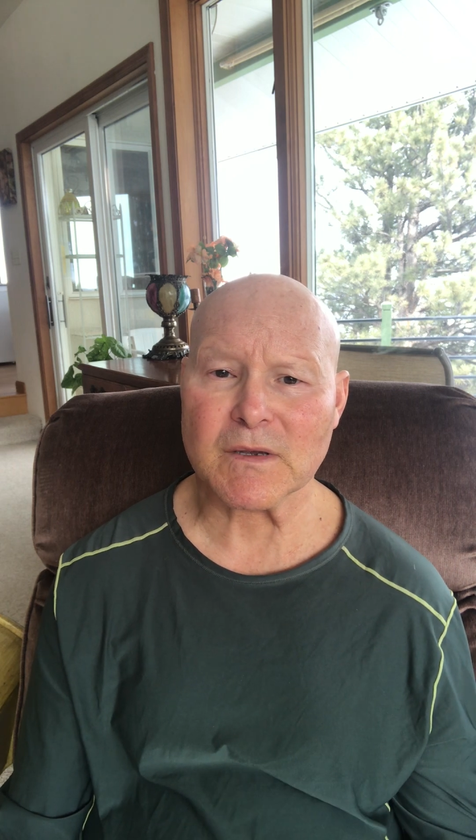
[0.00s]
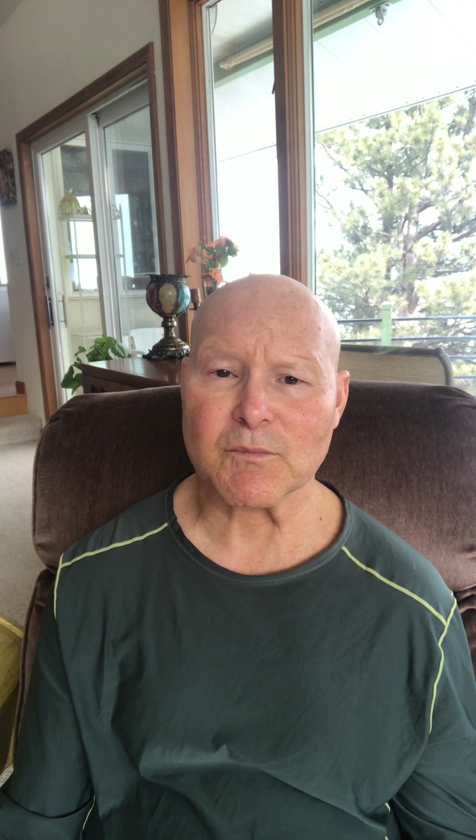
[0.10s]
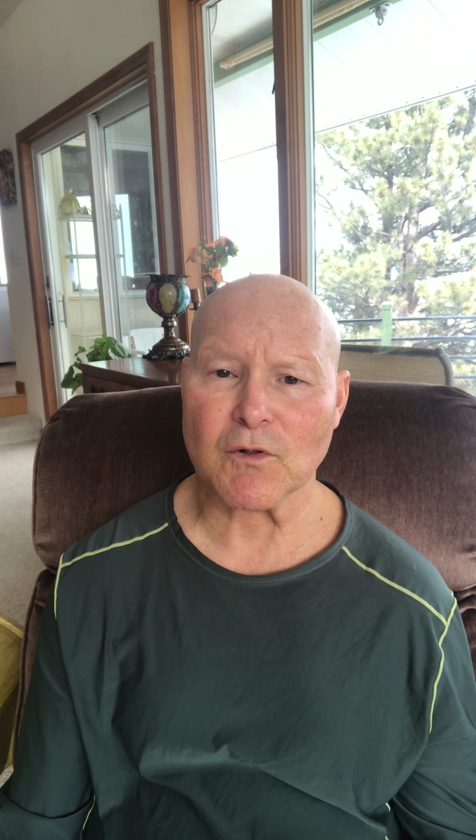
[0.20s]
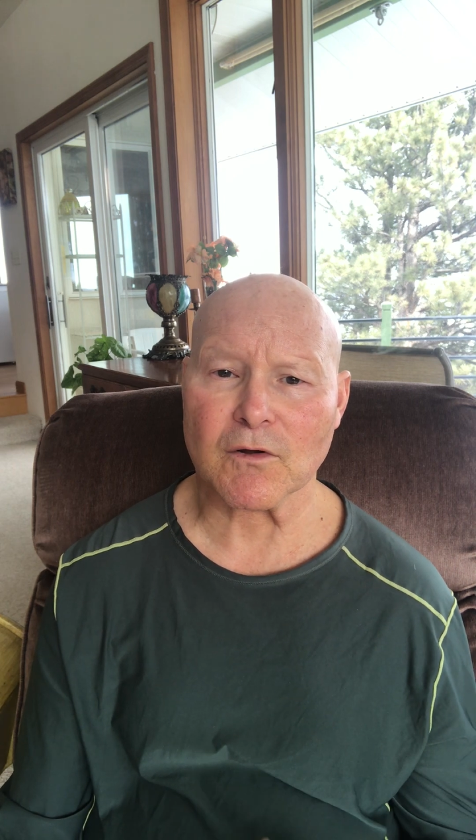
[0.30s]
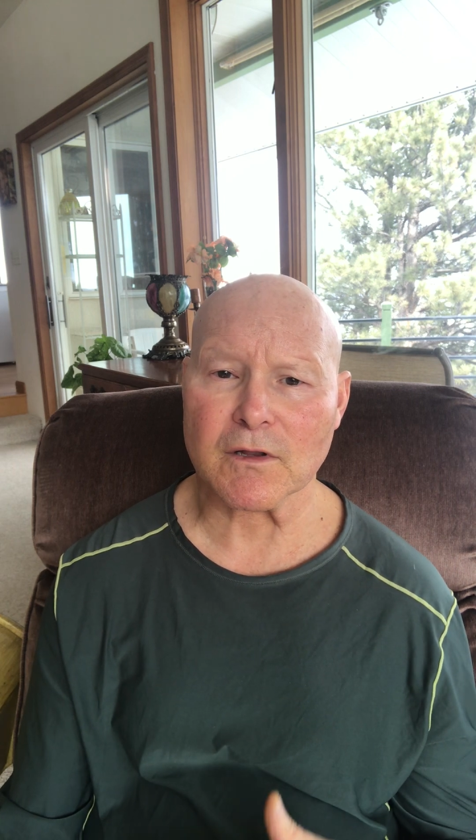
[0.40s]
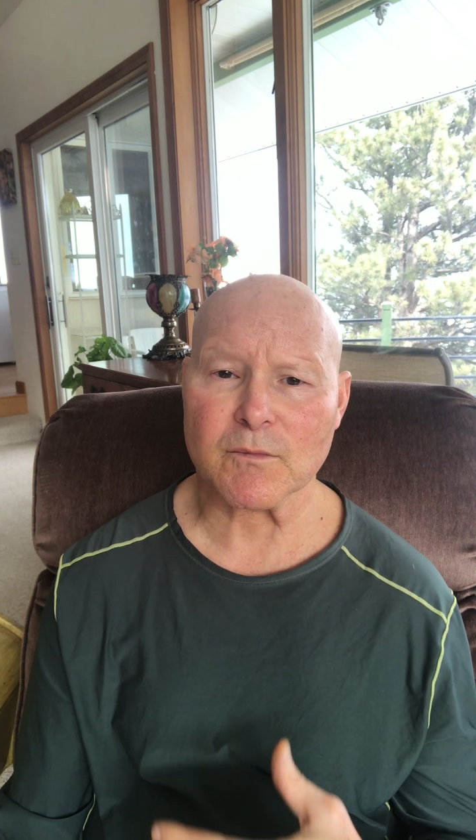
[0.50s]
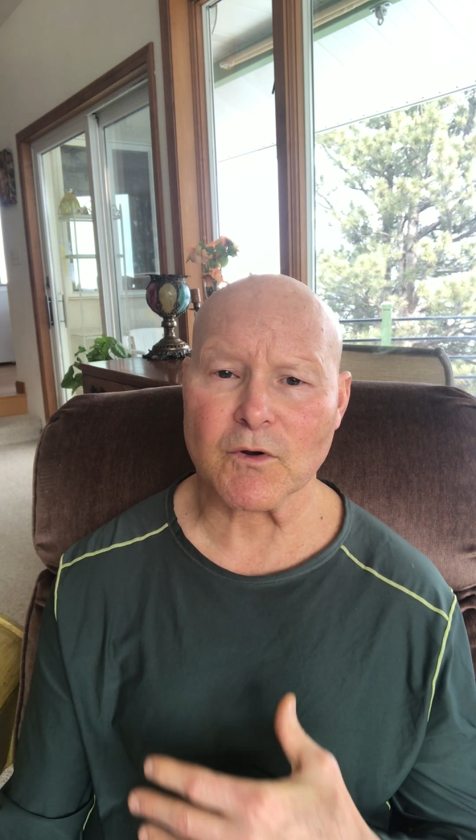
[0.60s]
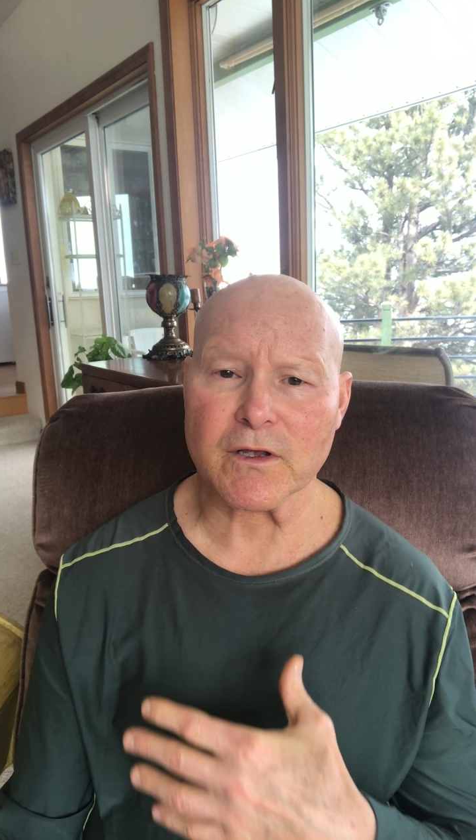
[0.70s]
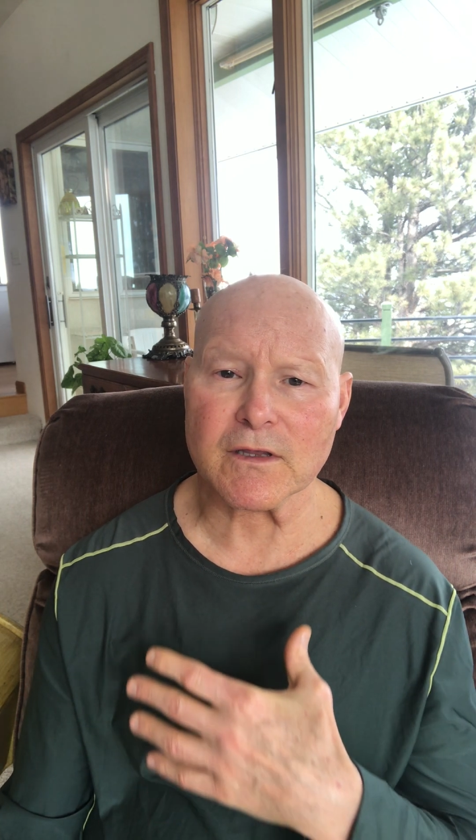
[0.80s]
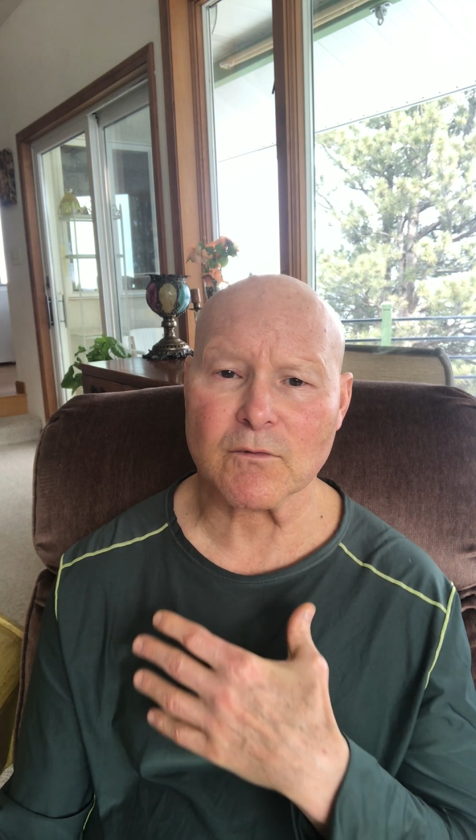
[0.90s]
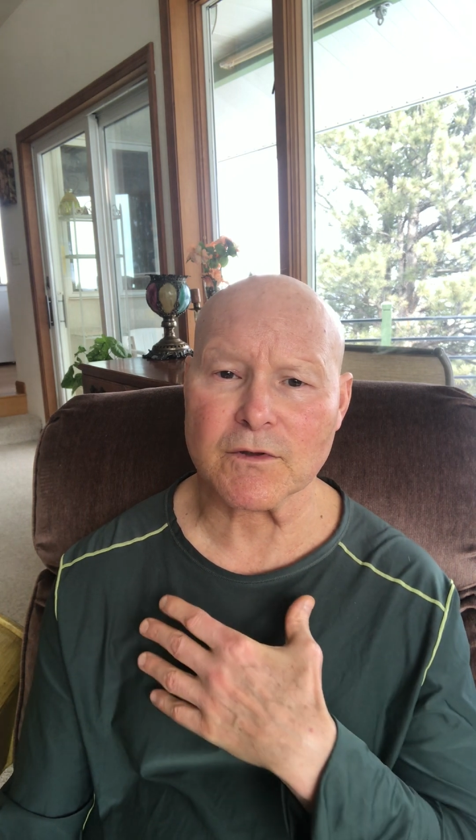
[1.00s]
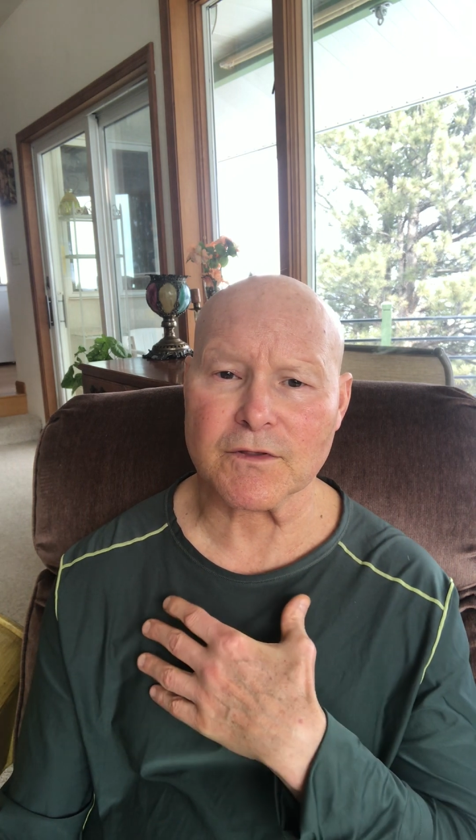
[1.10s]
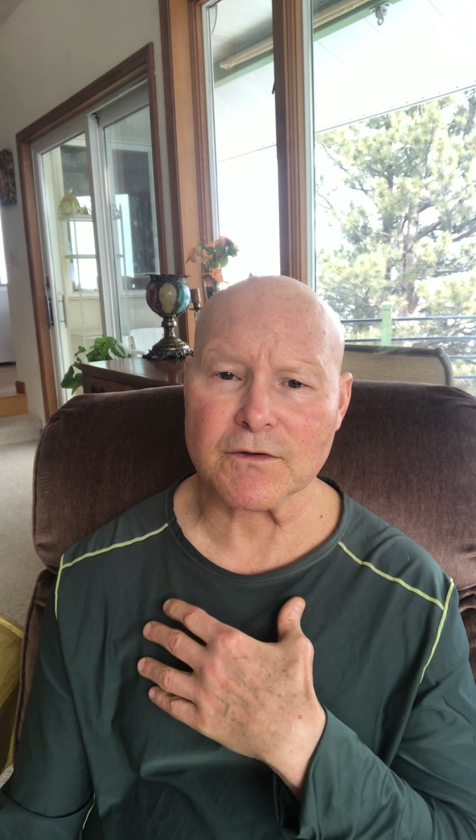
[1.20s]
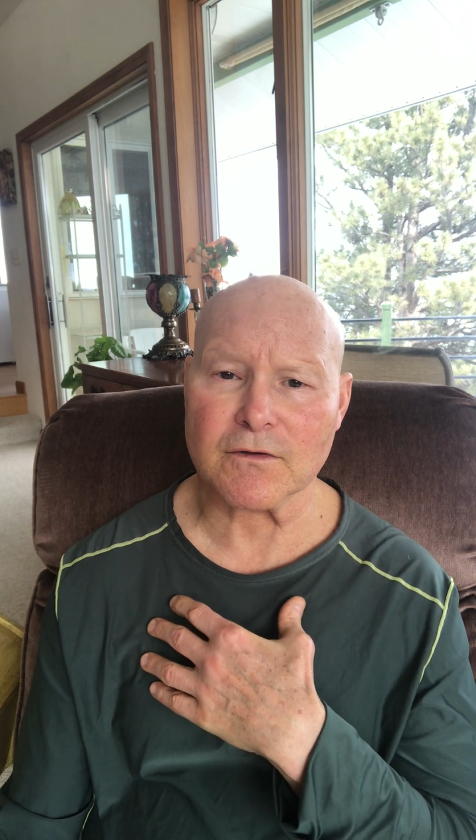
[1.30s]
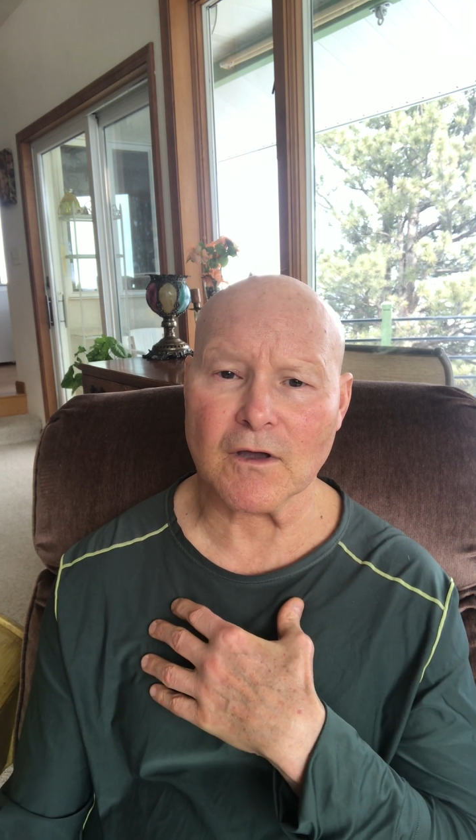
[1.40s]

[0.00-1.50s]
people are only breathing with the